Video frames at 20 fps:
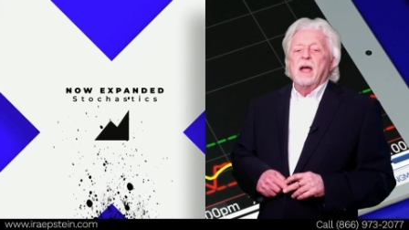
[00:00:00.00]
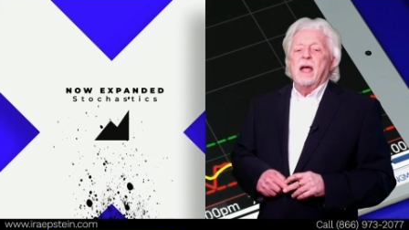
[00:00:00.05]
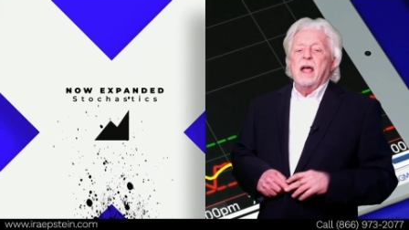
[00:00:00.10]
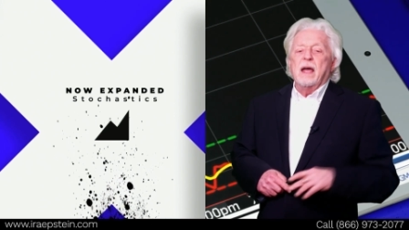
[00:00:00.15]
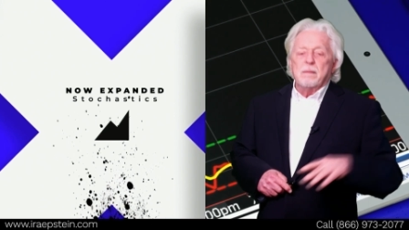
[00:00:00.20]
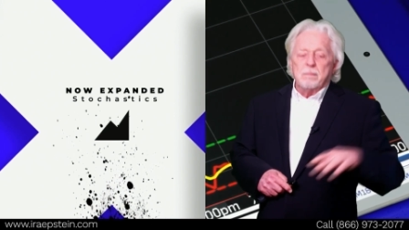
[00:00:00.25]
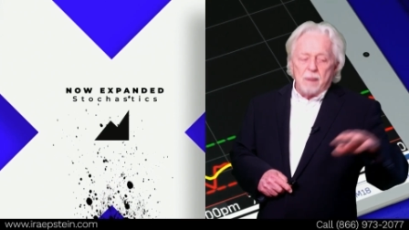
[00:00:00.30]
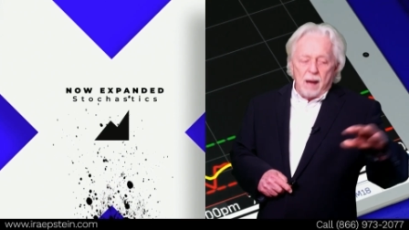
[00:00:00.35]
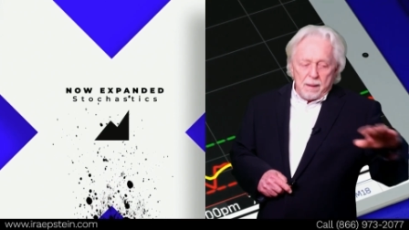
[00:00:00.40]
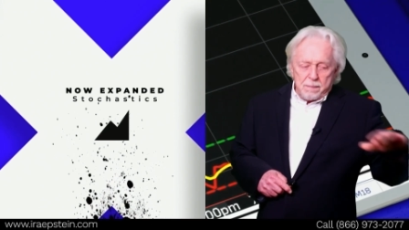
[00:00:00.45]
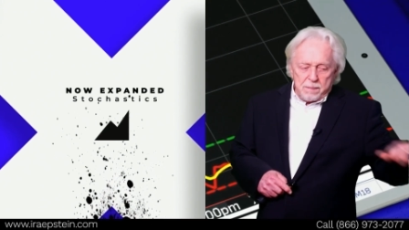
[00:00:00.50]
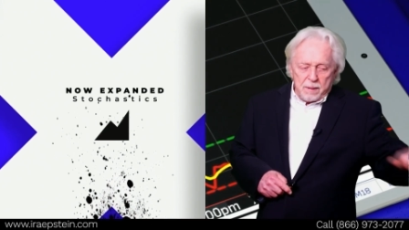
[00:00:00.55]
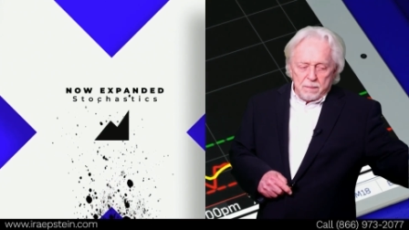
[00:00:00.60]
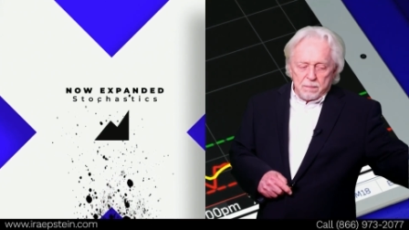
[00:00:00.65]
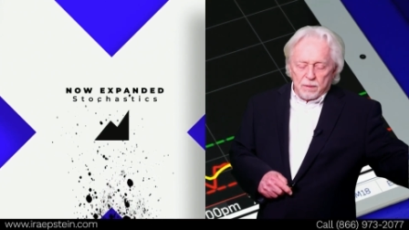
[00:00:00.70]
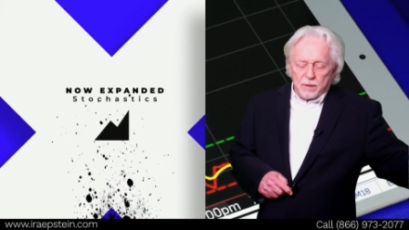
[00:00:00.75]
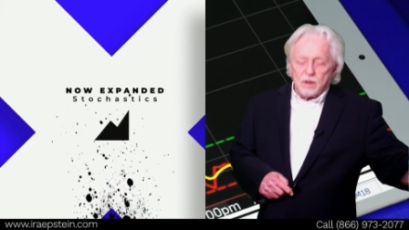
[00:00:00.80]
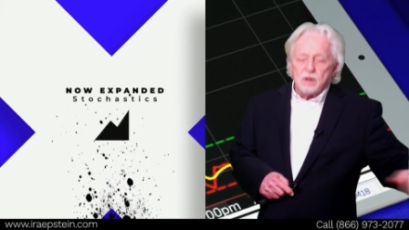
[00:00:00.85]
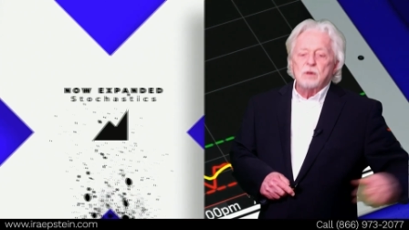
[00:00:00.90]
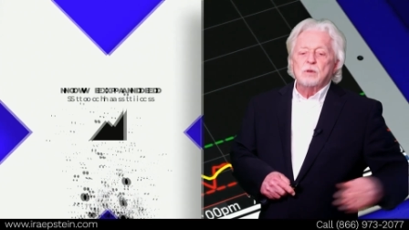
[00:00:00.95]
And my
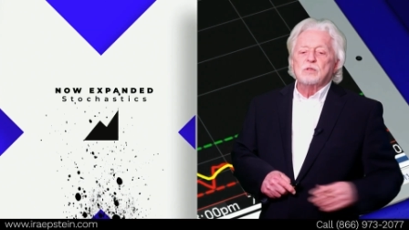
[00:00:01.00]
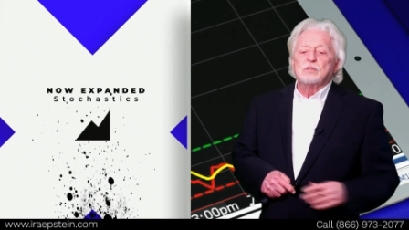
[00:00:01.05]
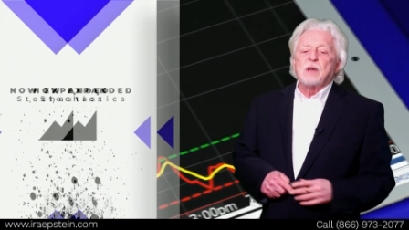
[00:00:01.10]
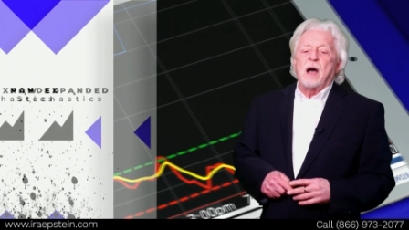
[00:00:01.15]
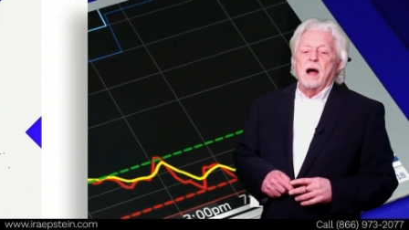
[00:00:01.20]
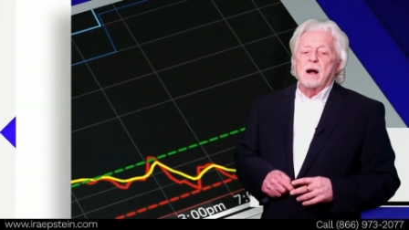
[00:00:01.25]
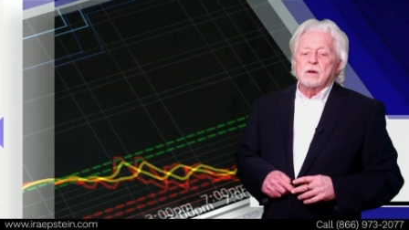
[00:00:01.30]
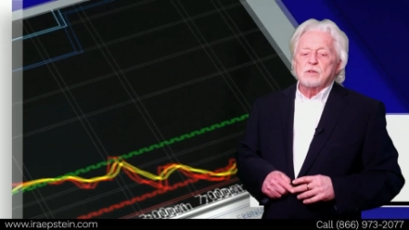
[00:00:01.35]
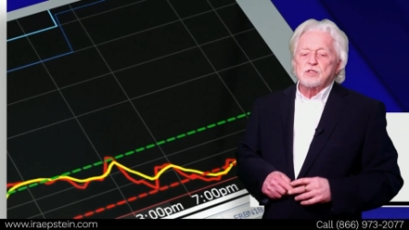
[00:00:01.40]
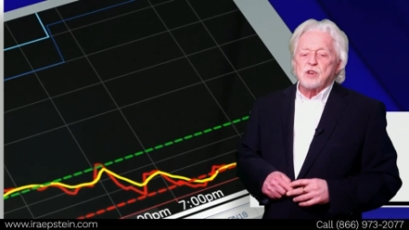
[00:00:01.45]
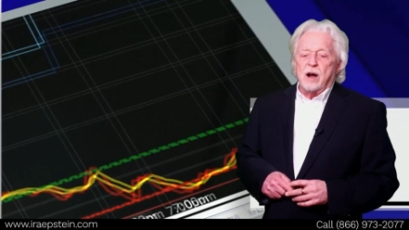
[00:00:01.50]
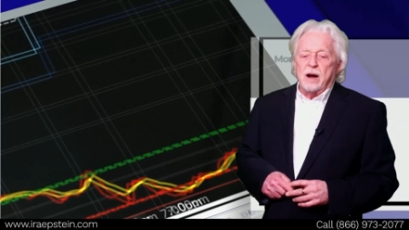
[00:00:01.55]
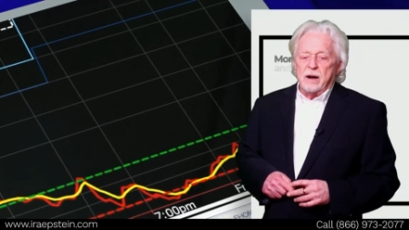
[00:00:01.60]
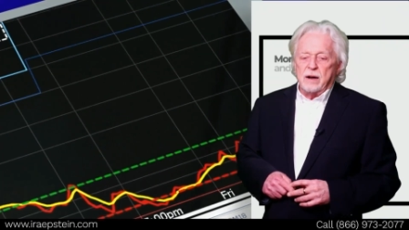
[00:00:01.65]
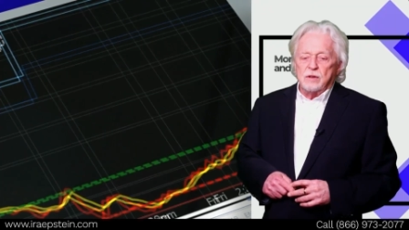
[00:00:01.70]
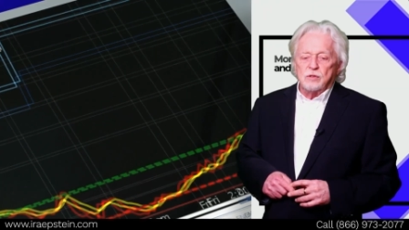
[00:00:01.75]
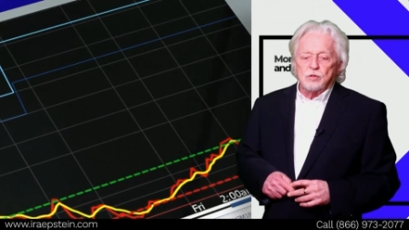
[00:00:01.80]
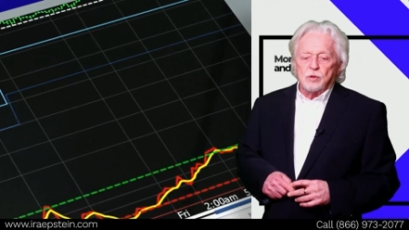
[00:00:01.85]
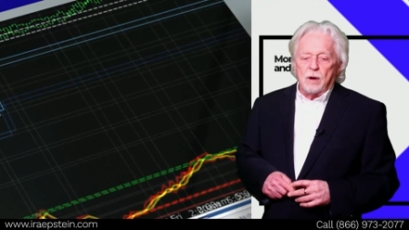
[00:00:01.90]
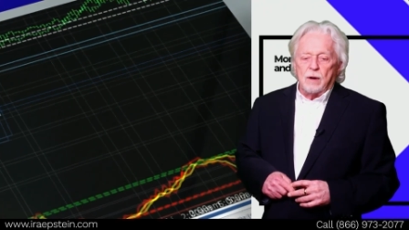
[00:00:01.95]
people that use our
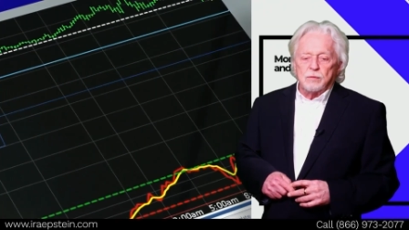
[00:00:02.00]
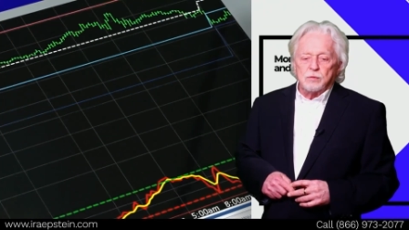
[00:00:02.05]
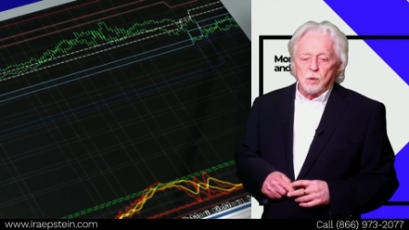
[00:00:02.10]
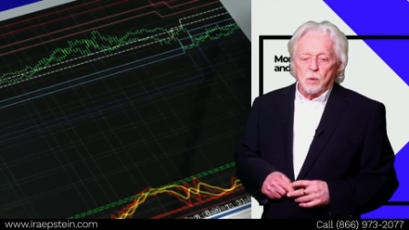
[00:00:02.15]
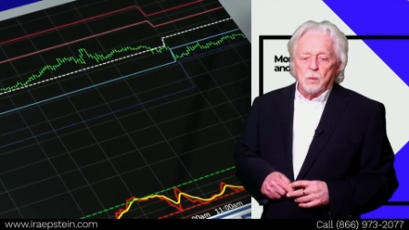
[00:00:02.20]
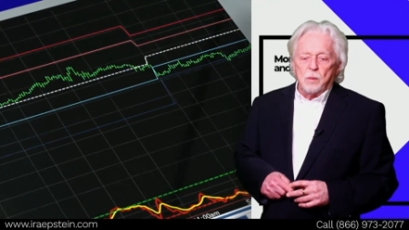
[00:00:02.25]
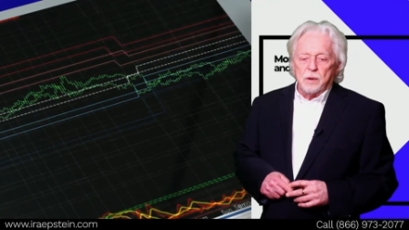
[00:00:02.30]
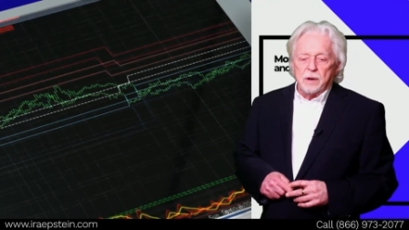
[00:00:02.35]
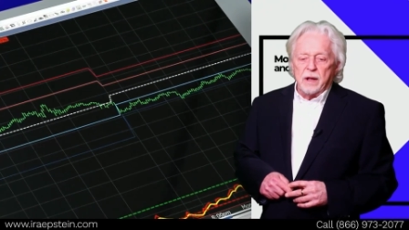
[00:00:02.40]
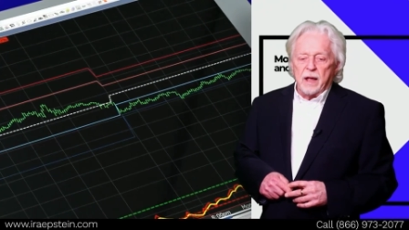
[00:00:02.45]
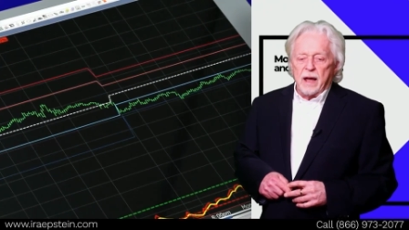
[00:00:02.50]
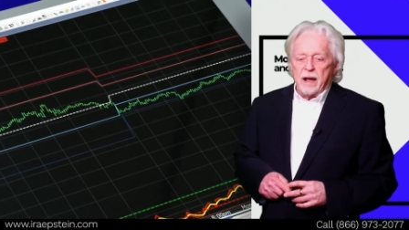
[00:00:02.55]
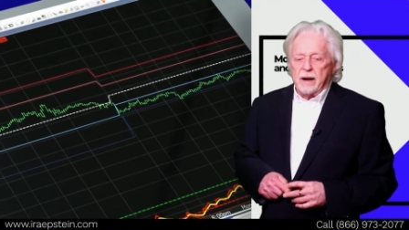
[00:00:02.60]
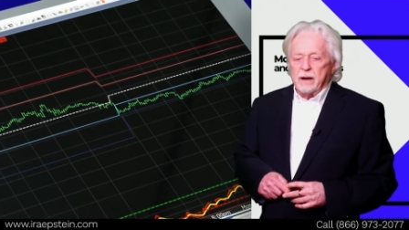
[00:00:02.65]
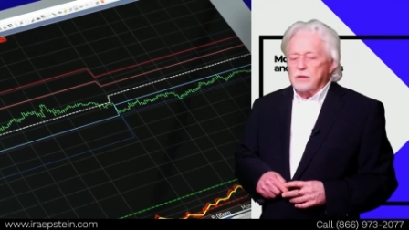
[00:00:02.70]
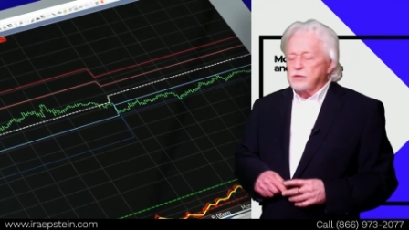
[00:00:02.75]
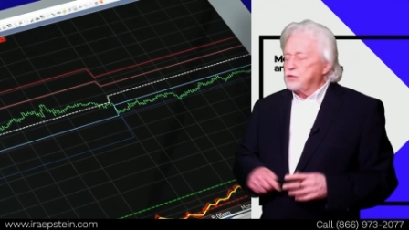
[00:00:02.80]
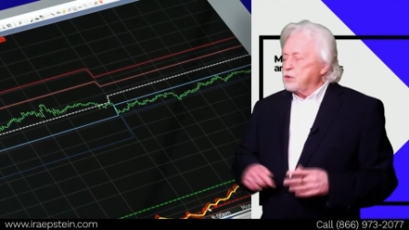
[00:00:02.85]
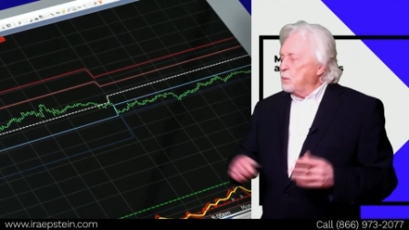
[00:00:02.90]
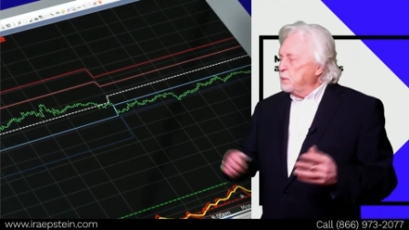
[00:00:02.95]
charting software will get
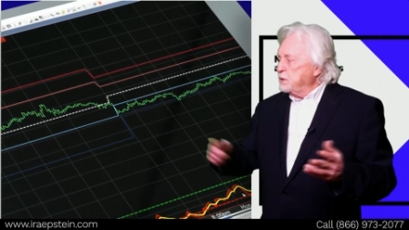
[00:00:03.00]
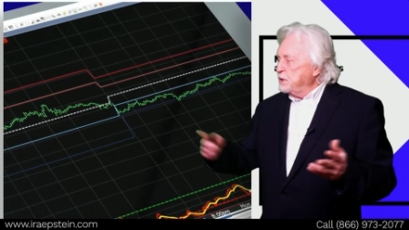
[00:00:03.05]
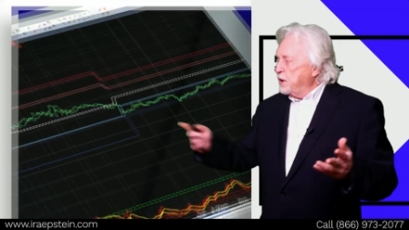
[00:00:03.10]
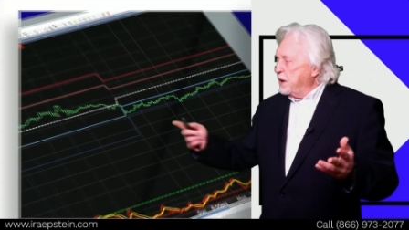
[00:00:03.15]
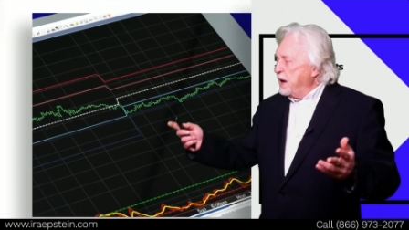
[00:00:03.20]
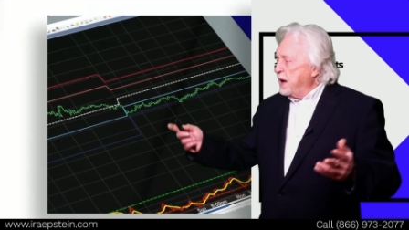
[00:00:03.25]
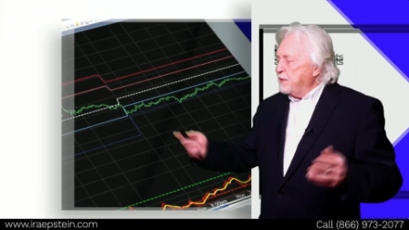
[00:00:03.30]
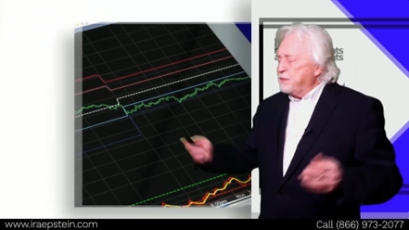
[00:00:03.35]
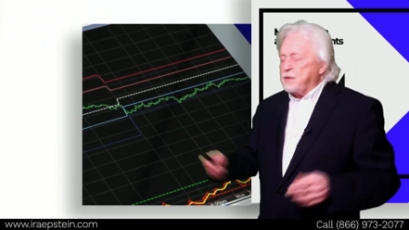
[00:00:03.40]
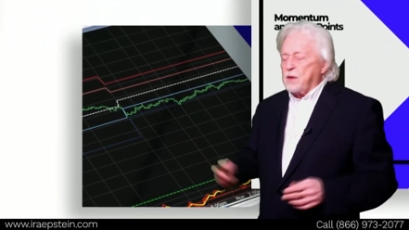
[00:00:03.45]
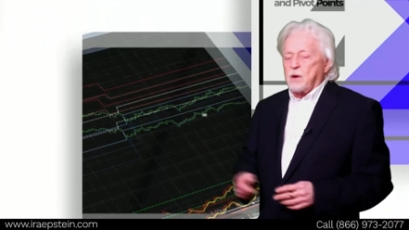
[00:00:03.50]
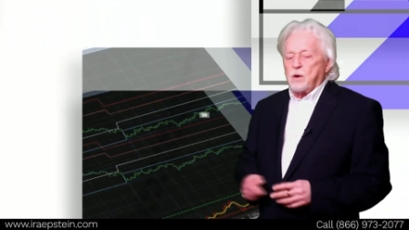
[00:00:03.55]
it. So when you get the